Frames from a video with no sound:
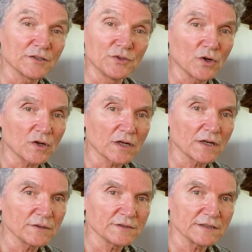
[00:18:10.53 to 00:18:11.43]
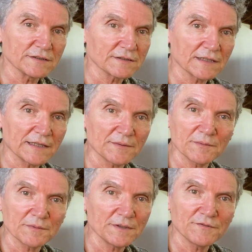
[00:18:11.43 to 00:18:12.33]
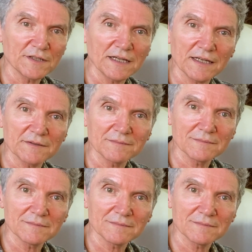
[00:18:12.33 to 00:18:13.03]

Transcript: door closes and we forget